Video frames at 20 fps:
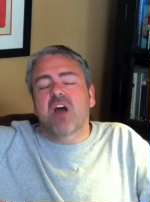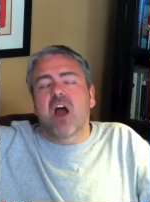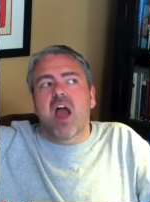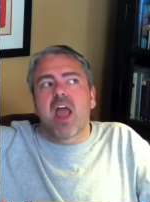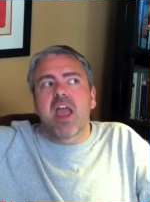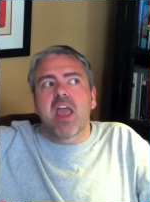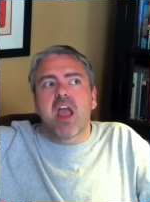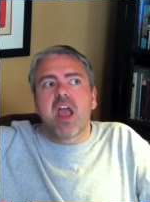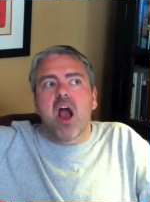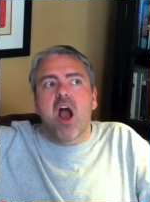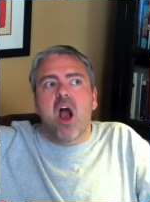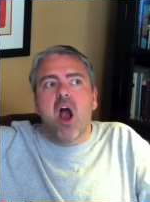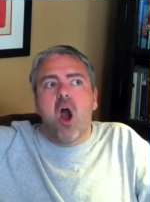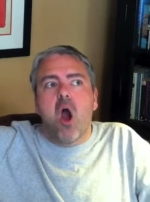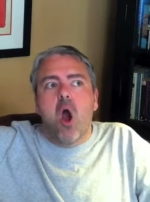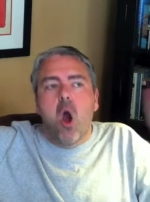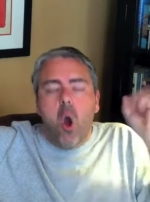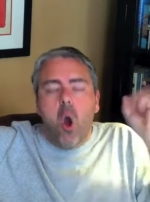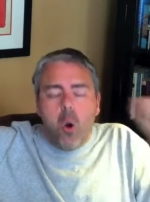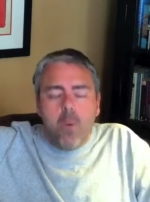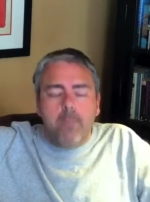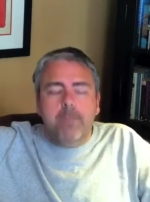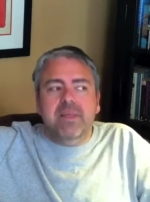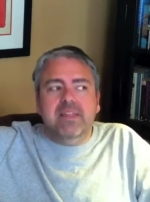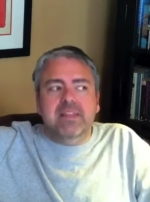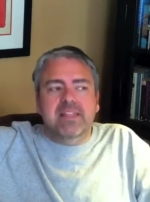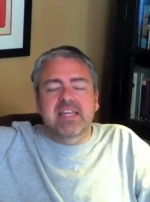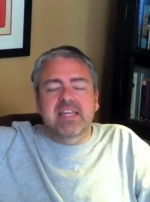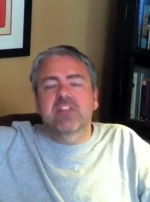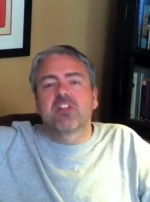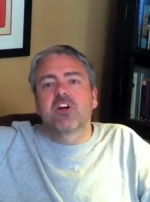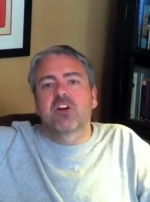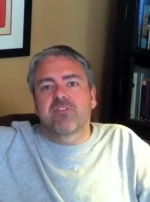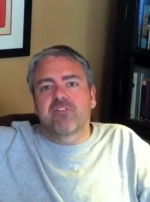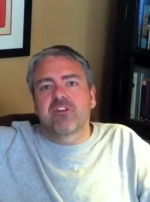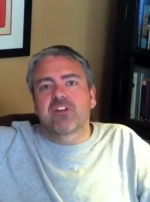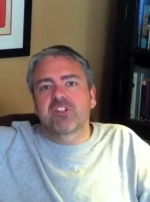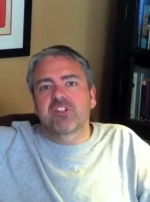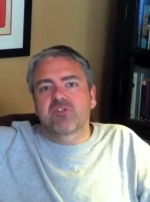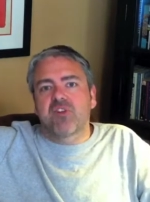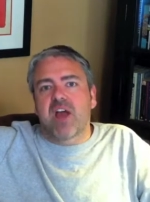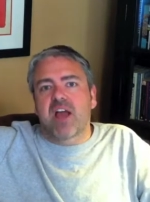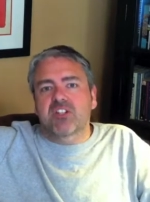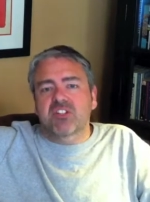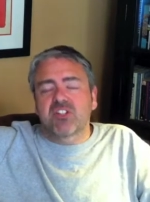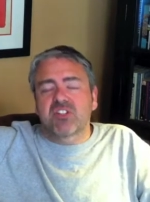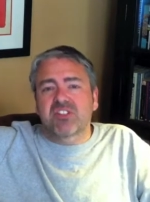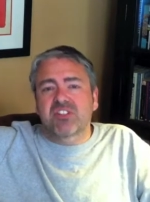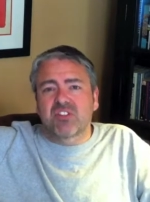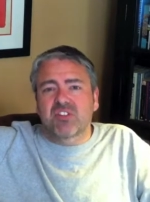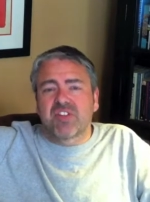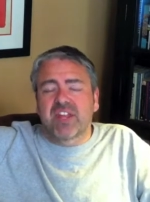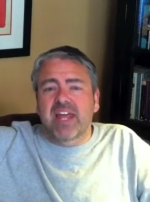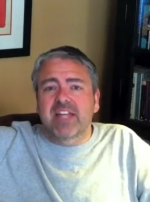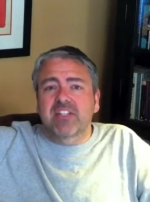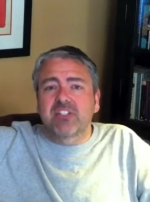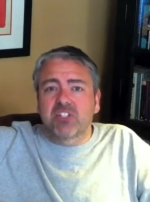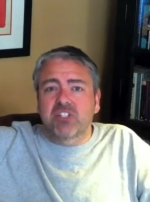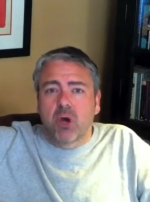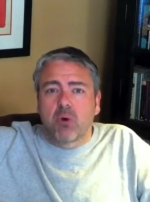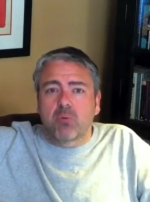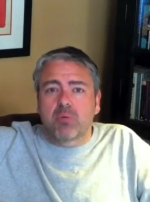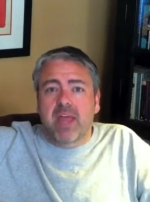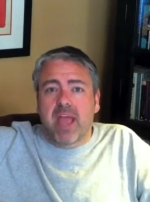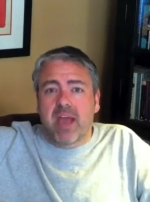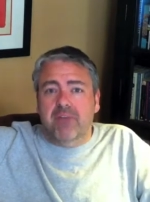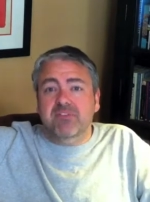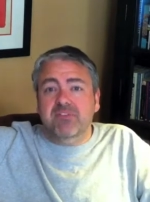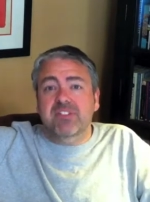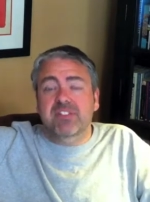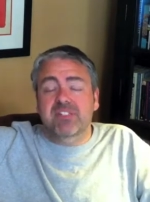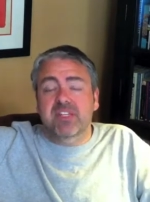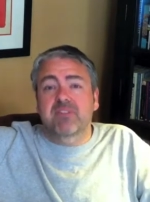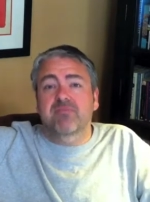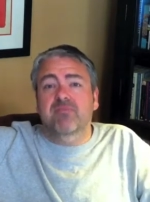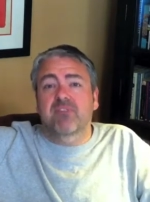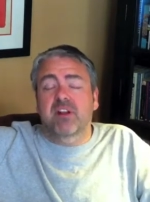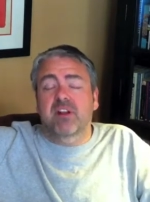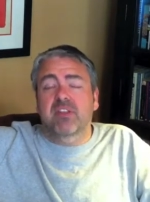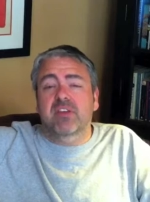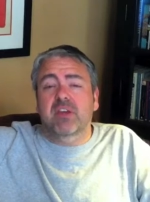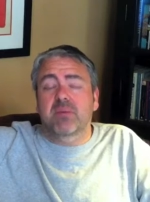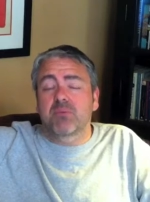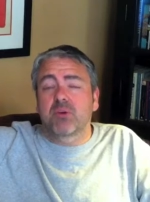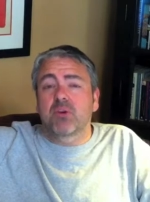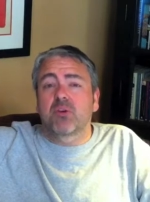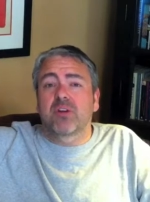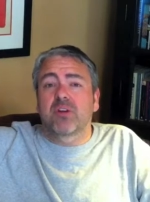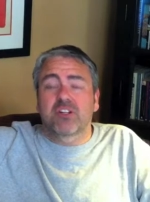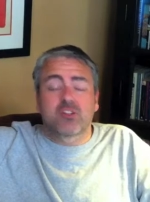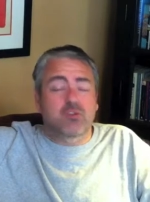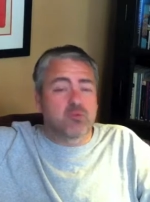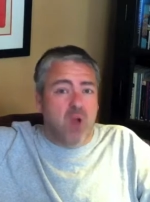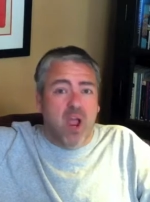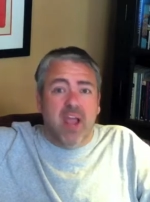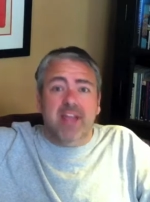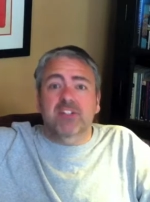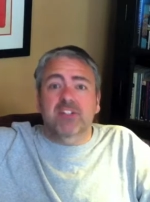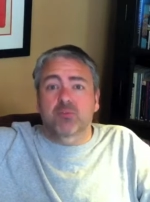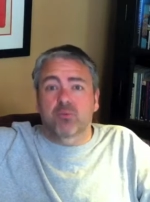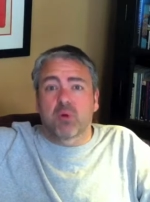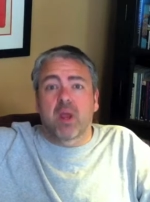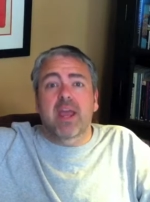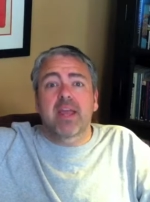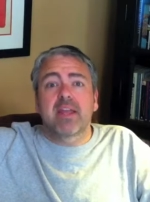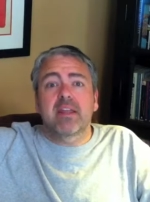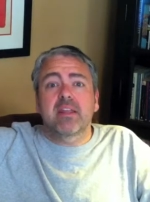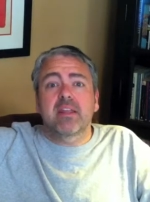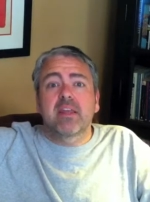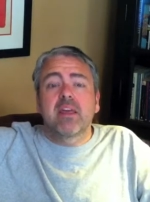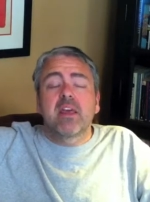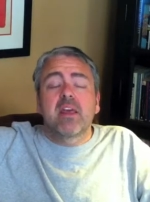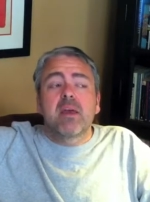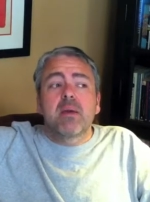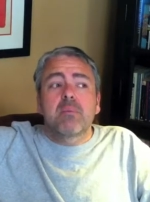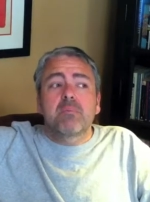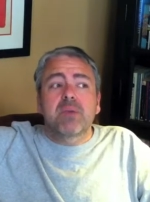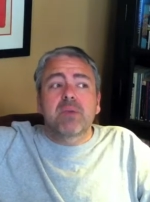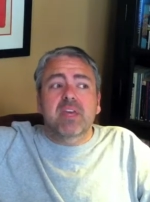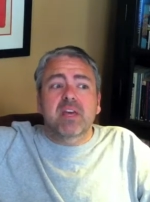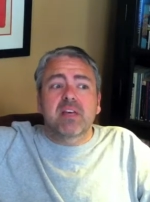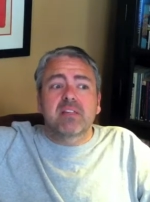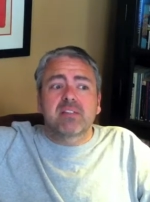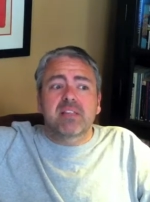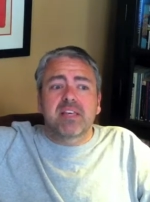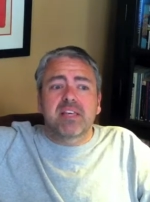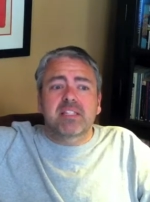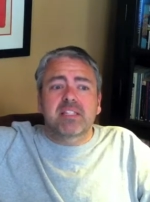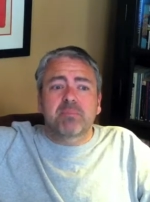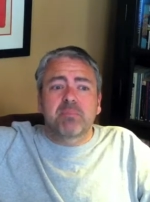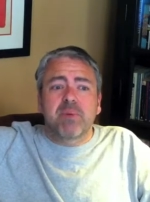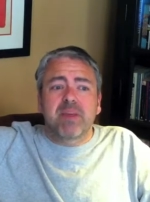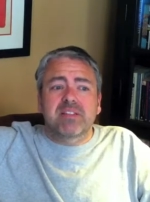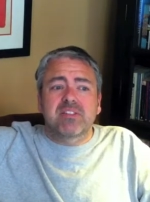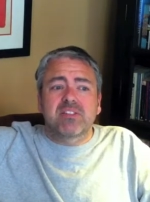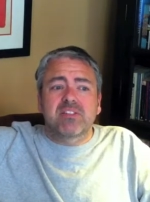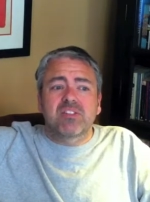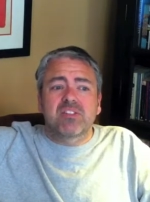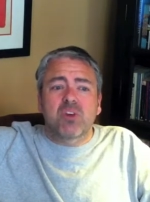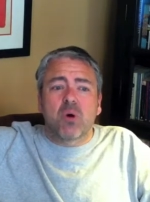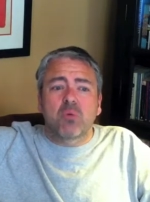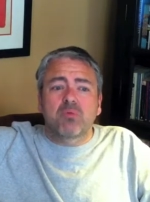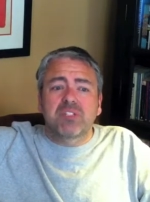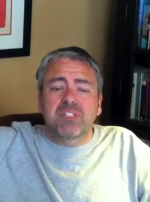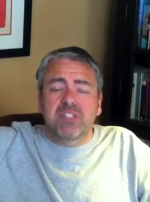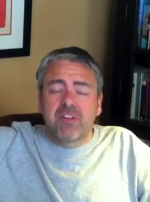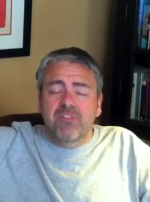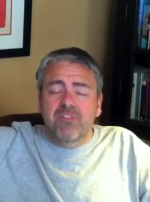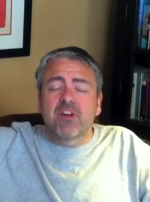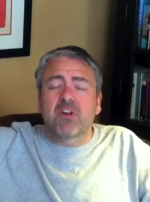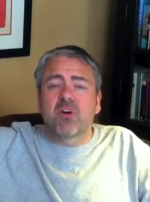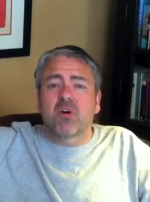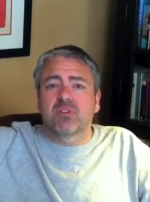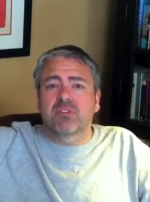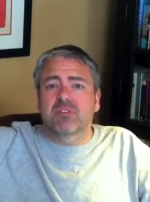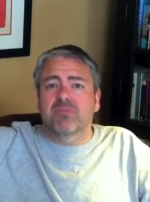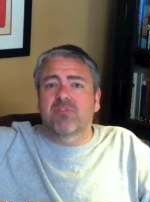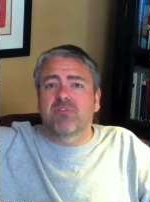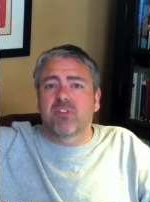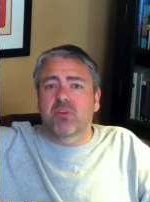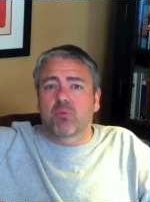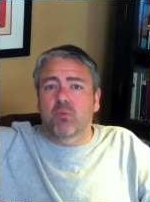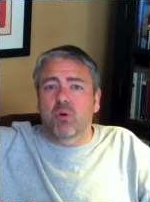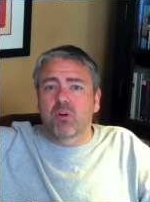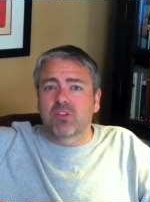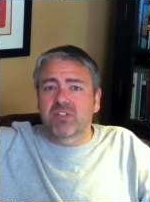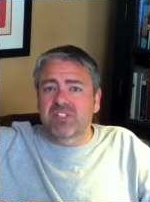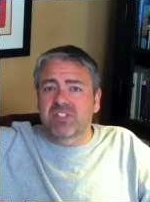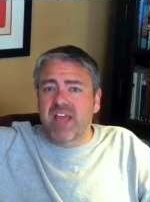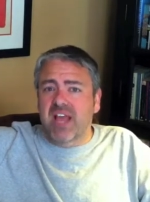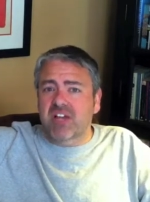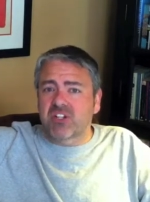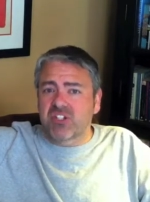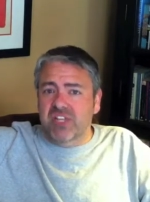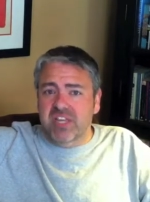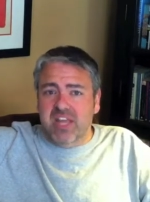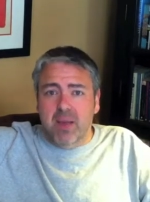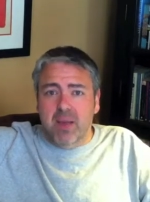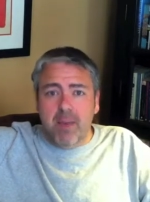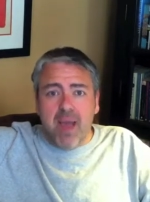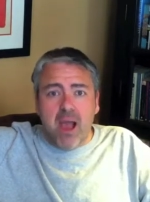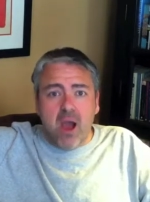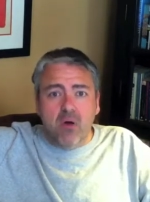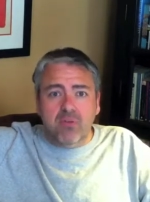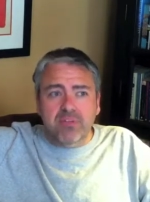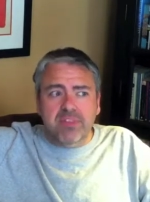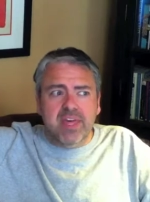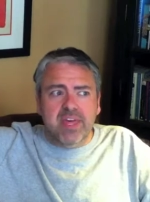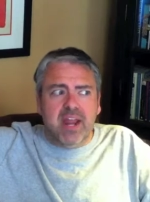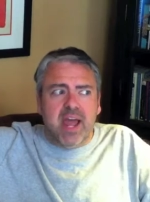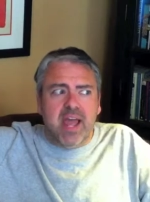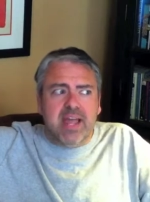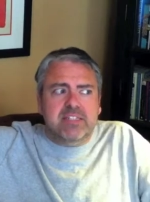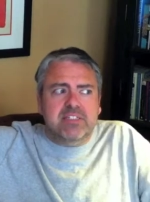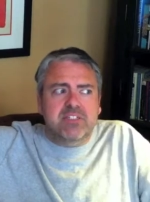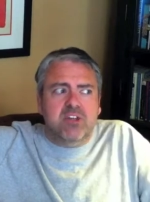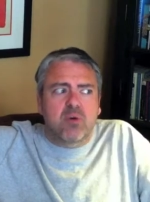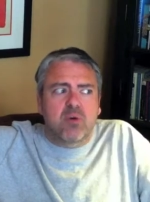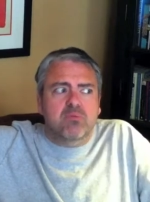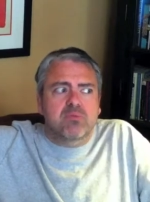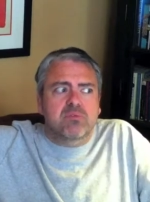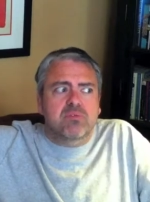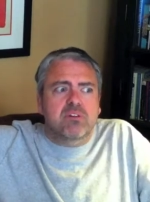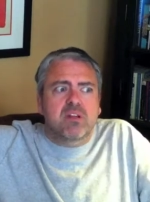I openly look for distractions so that I don't have to sit in front of the computer and try to write because it's been so difficult for the words to actually come out that I don't,